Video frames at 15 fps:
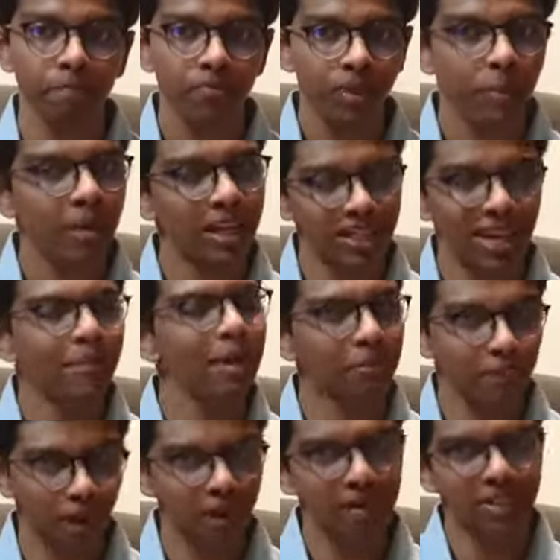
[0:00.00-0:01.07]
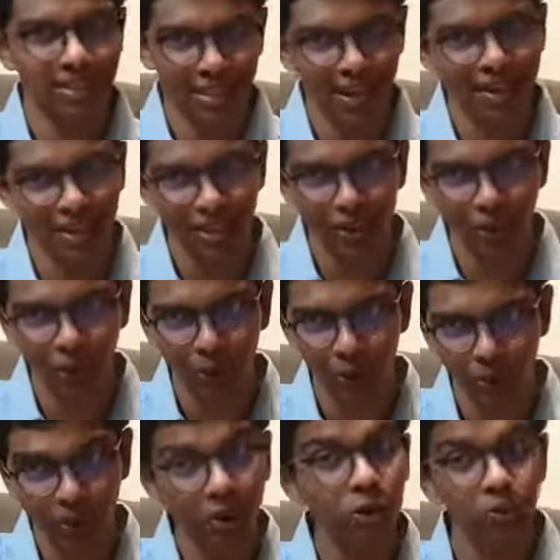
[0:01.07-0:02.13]
The pandemic put a dent to
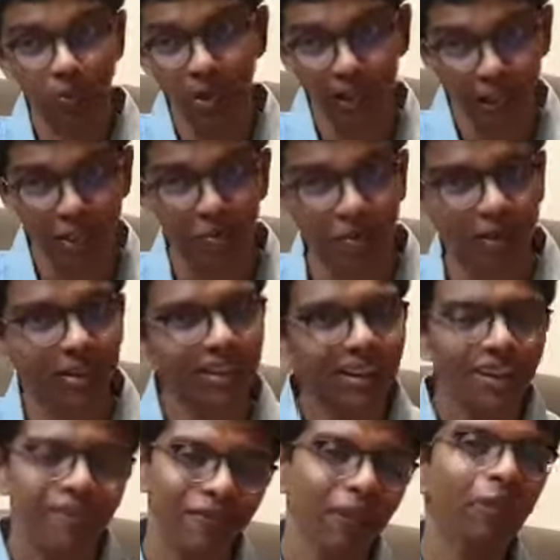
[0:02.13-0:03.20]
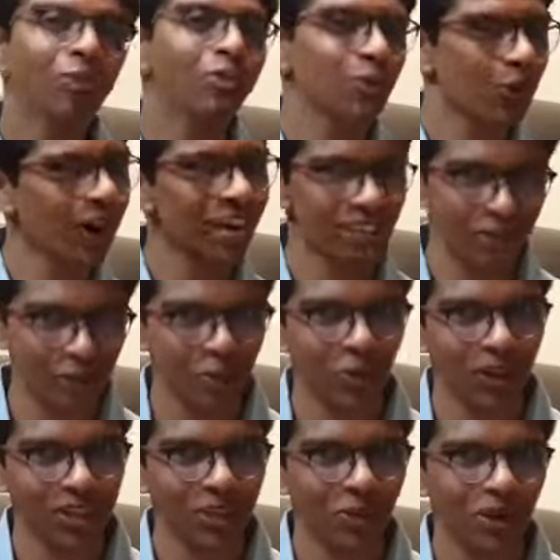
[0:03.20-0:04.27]
those plans, but fingers crossed for
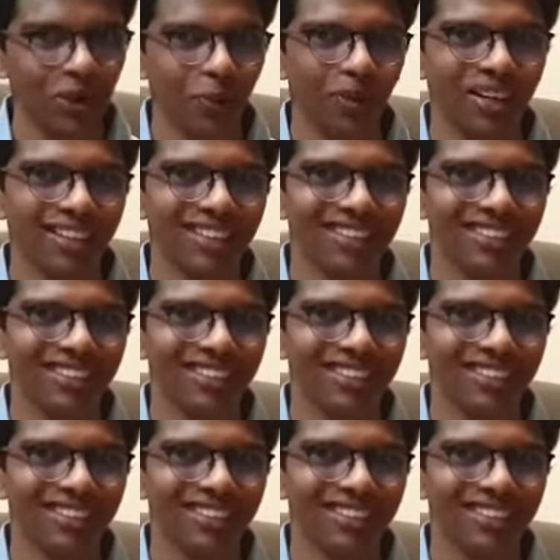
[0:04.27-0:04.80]
2021.